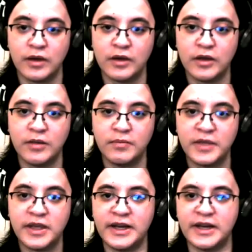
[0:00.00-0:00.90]

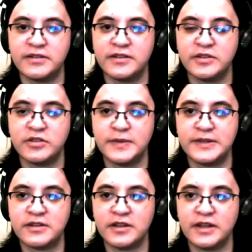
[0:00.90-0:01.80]
Yeah, so this was
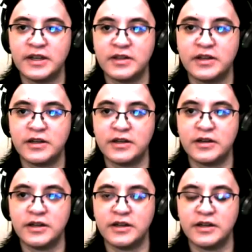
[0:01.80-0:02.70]
basically like
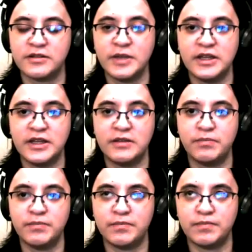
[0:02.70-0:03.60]
somebody
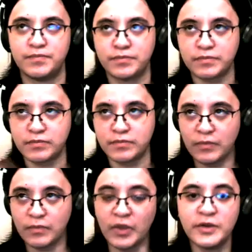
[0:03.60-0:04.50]

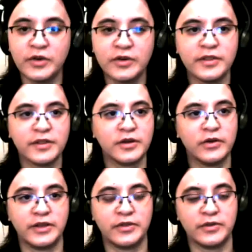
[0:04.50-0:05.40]
noted that they're
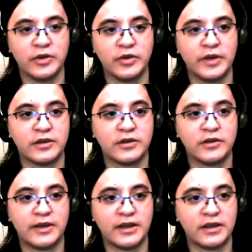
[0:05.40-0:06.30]
going through and
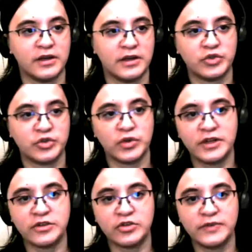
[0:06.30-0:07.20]
doing short
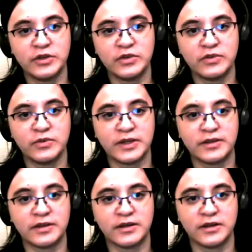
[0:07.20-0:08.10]
interviews
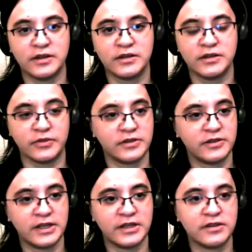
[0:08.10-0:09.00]
with different
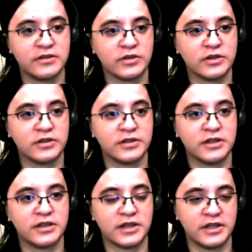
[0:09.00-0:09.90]
SIGs in order
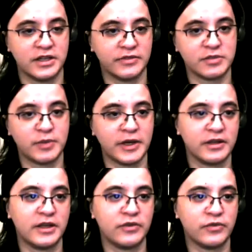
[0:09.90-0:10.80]
to kind of give a
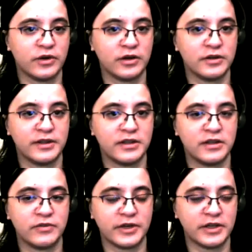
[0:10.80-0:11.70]
spotlight for
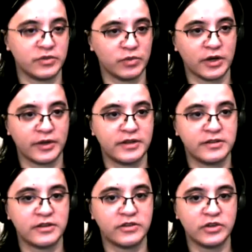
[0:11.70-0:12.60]
the various work that
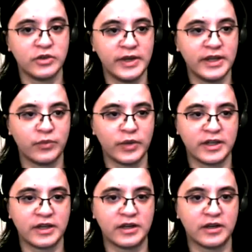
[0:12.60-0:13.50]
SIGs are doing and what
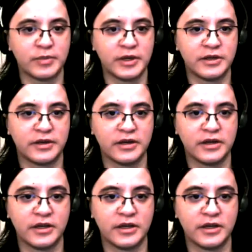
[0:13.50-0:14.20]
they need help on.